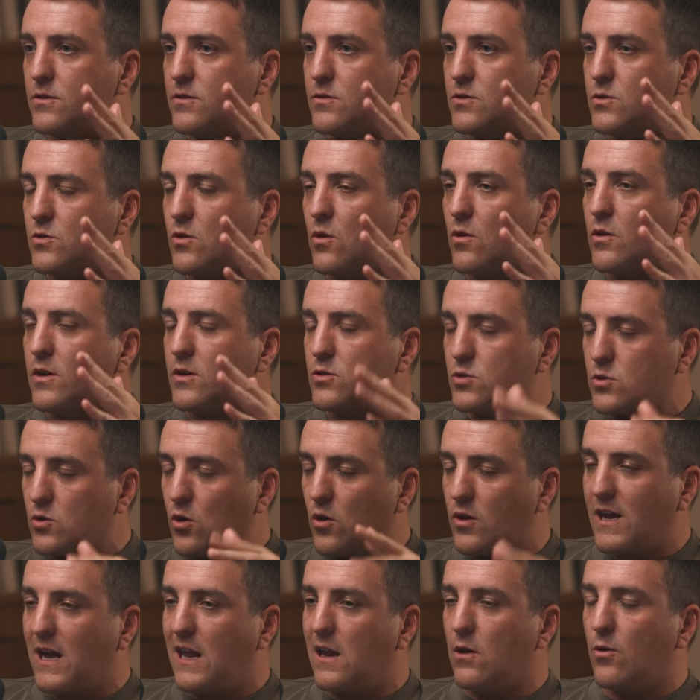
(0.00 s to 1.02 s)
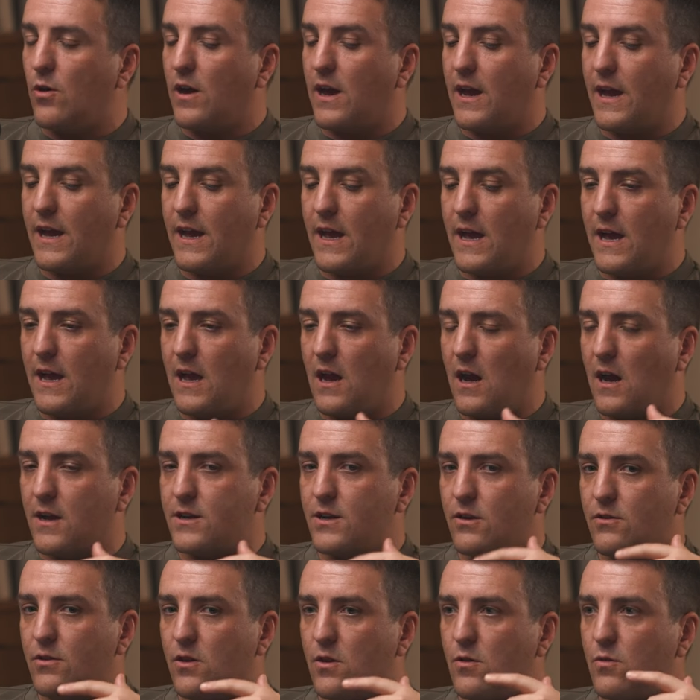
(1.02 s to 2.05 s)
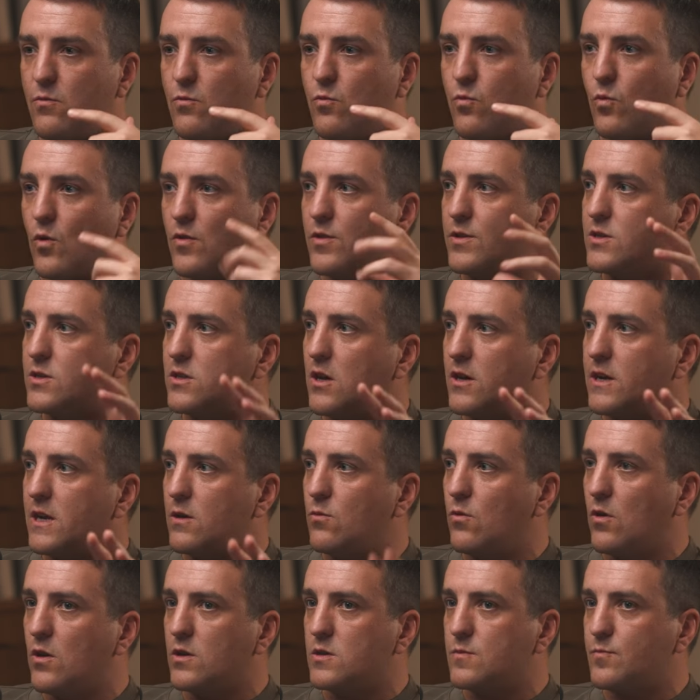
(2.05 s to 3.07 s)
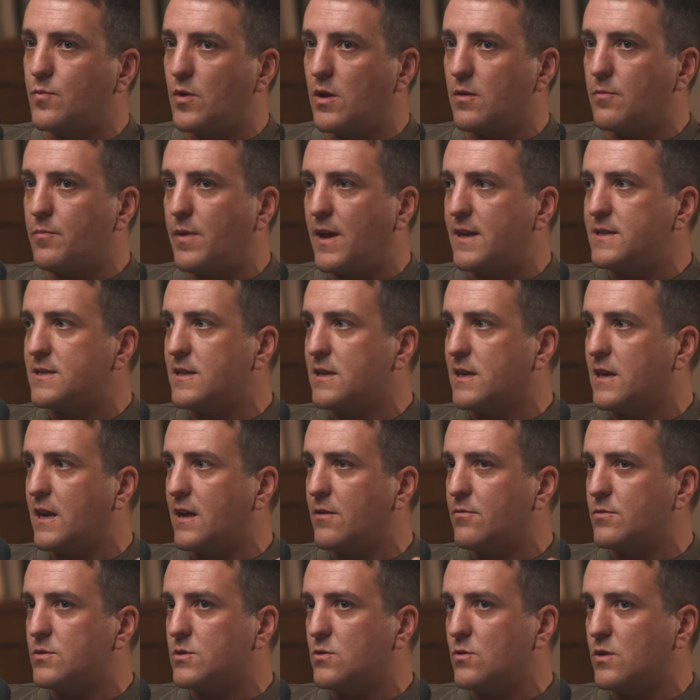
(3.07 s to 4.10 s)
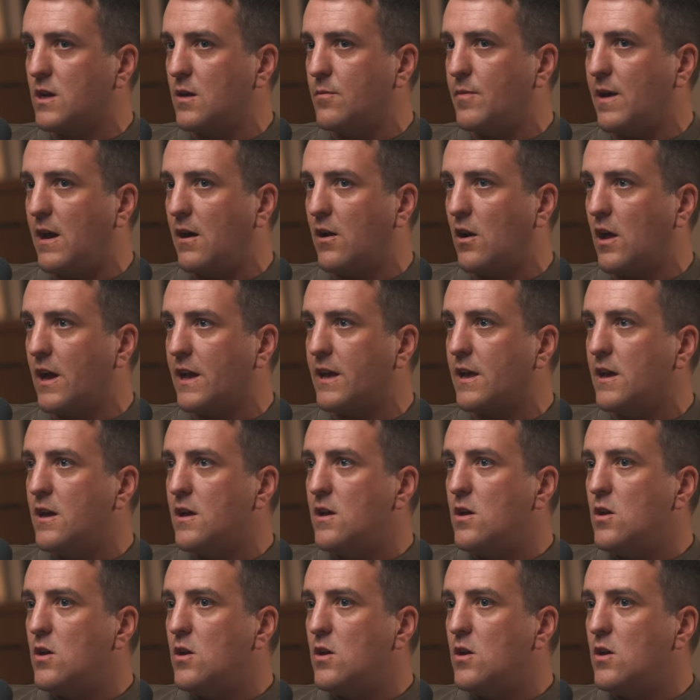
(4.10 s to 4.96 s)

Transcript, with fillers: Scott Galloway. I don't know what the study was, but basically it was talking about, like,